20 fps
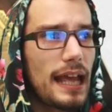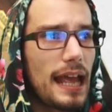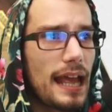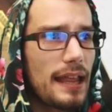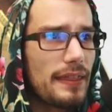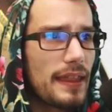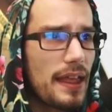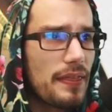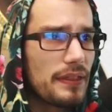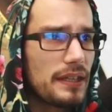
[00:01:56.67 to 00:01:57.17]

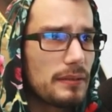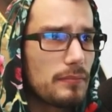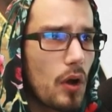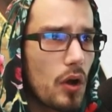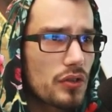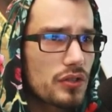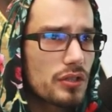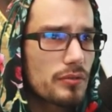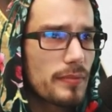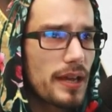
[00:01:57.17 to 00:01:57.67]
and then the
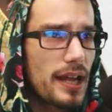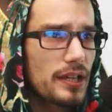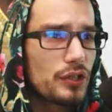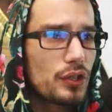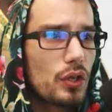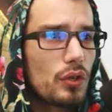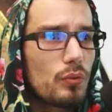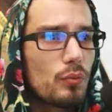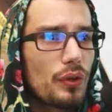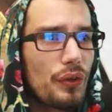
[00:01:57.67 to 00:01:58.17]
monster
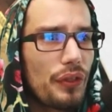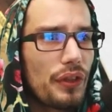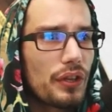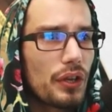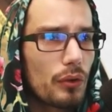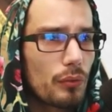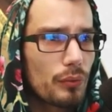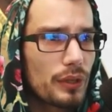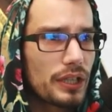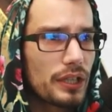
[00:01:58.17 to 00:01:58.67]
manual within
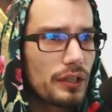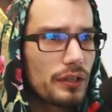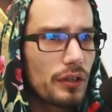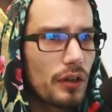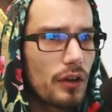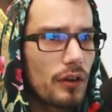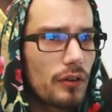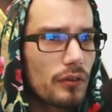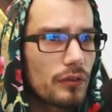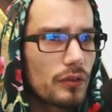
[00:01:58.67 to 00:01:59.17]
arena
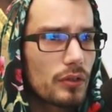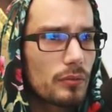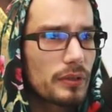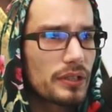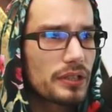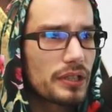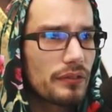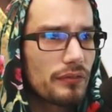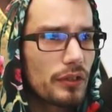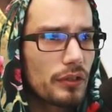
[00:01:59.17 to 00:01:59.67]
are a little
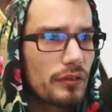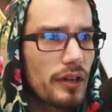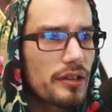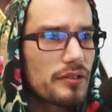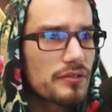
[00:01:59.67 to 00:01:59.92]
bit different, right?